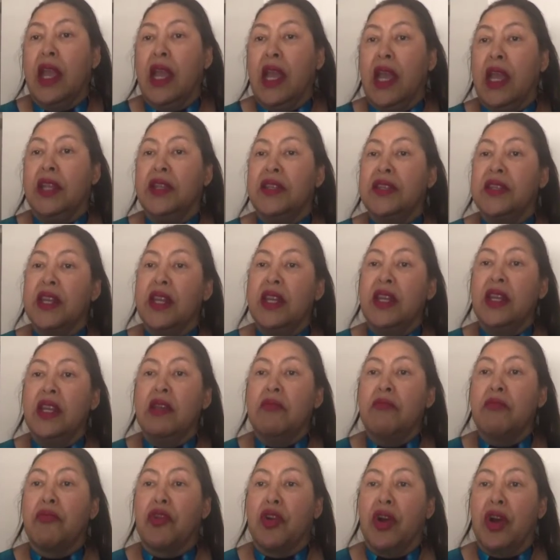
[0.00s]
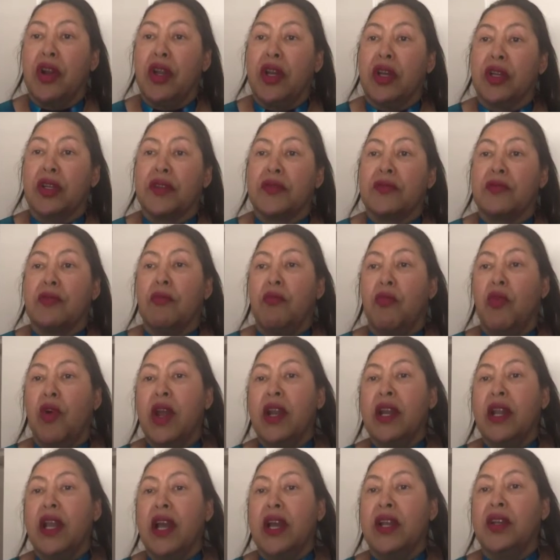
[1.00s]
And sending products from
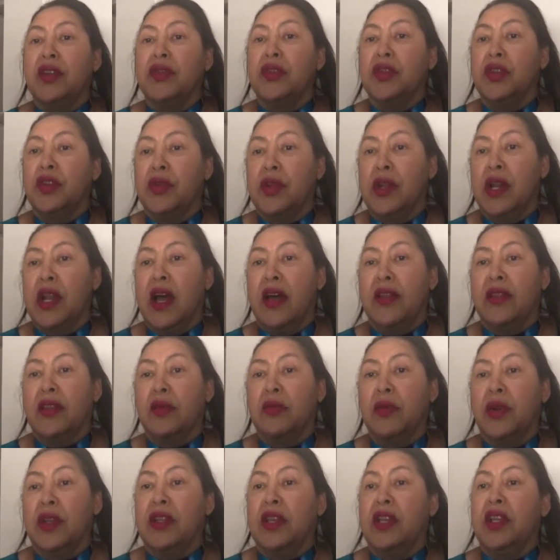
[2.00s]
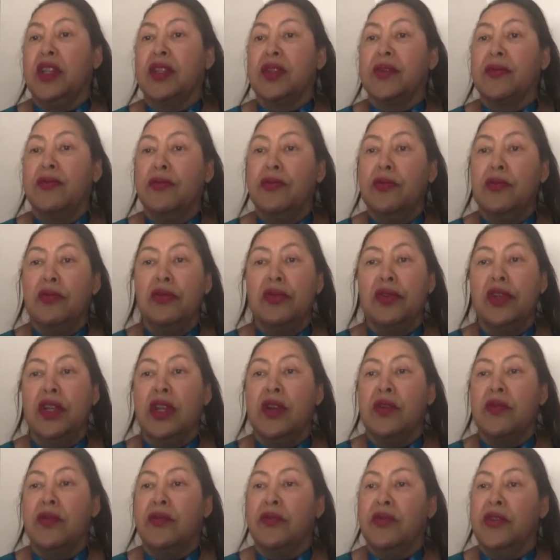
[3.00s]
one country to another, whether it's food
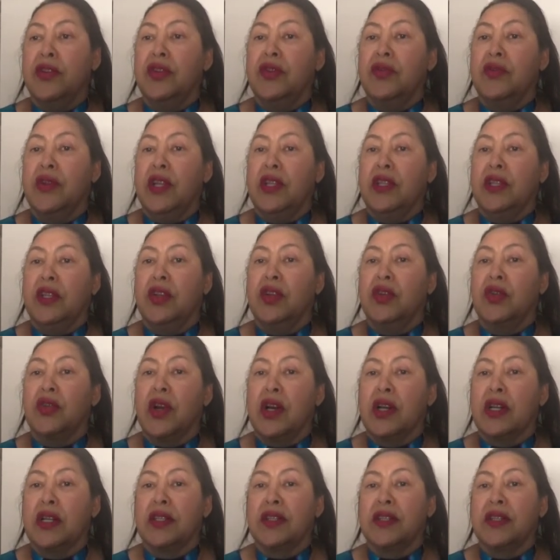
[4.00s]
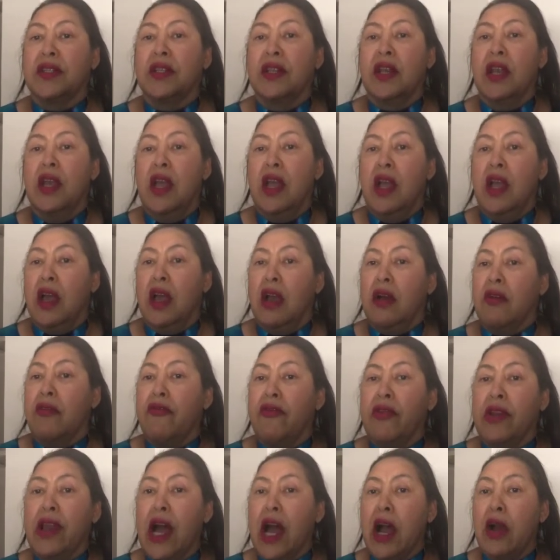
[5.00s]
in refrigerated trucks,
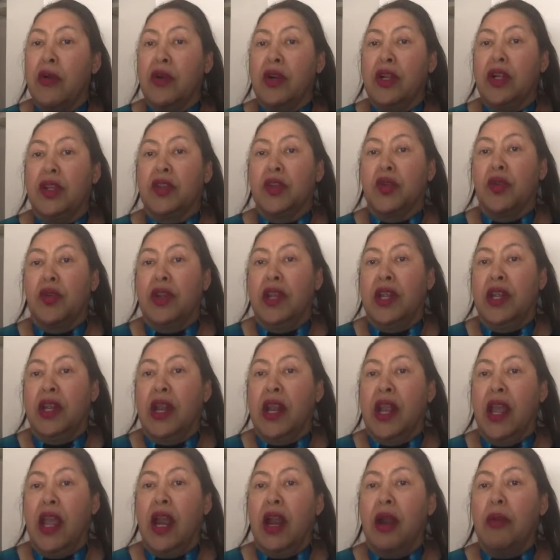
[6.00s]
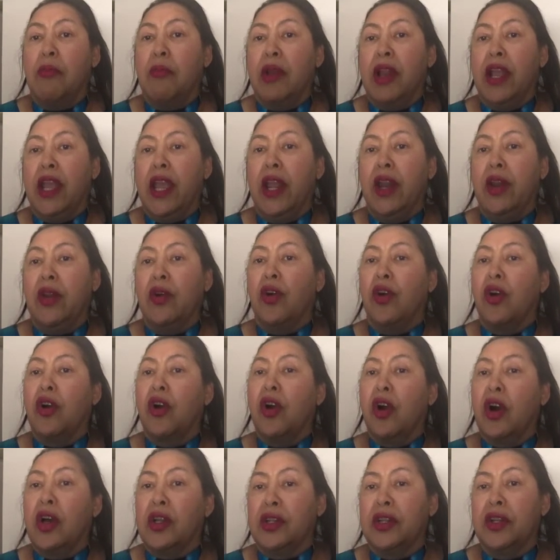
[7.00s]
flowers on an airplane, or
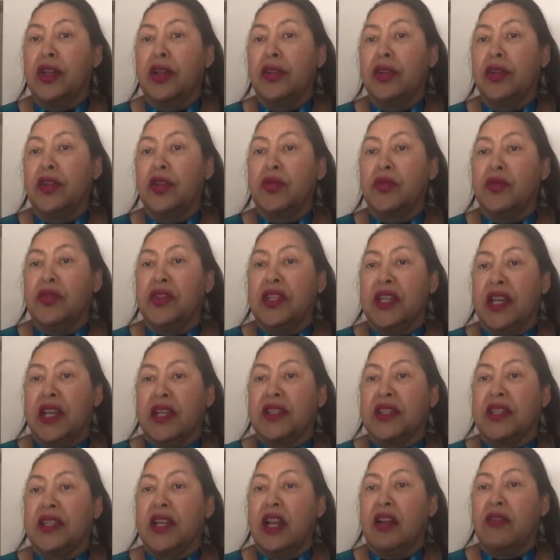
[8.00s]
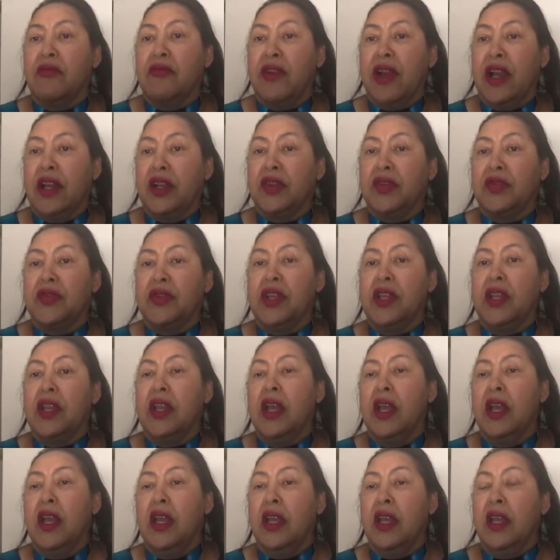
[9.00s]
cotton to a textile factory
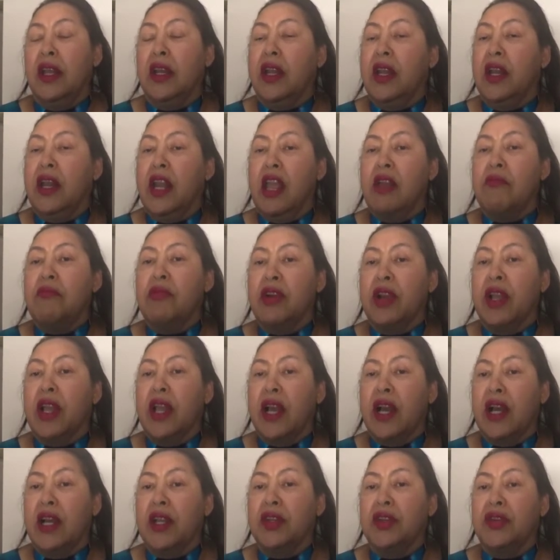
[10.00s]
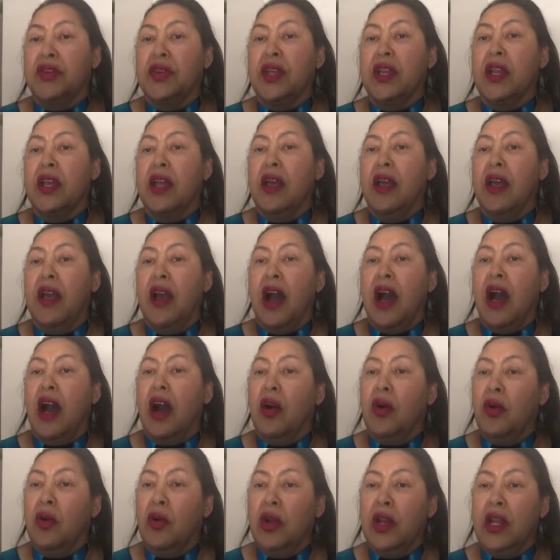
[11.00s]
in a neighboring country,
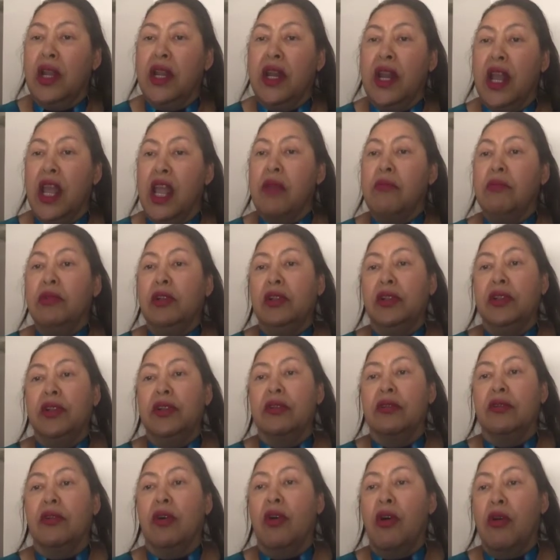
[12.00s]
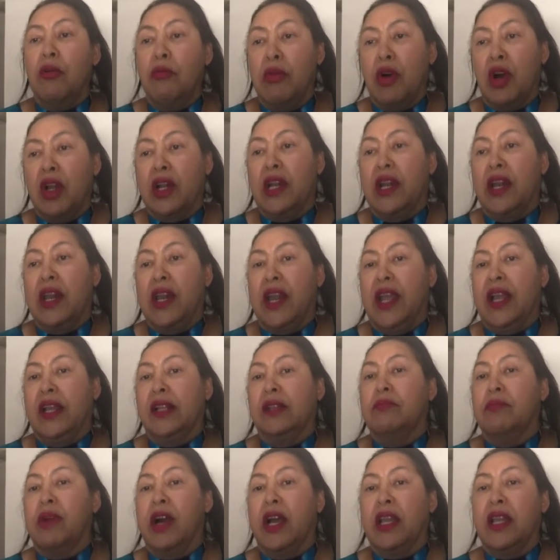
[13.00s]
are all enabled or
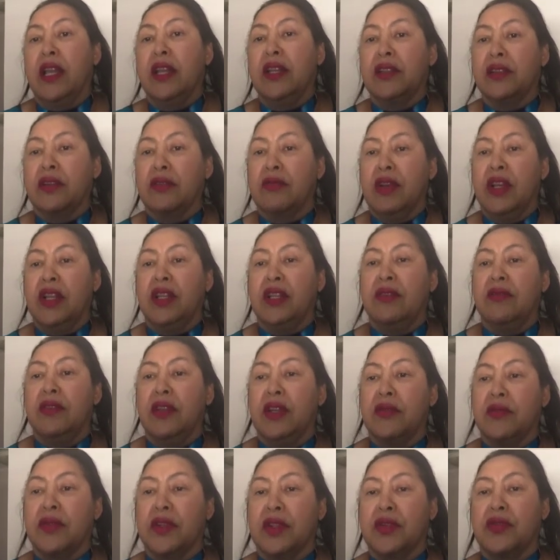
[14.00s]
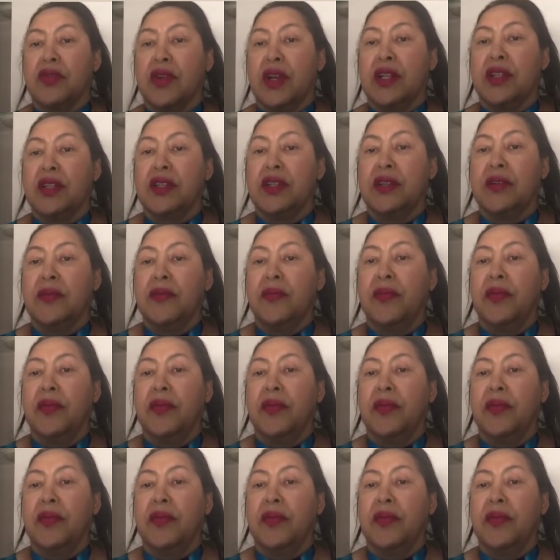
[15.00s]
bottlenecked by integrative infrastructure.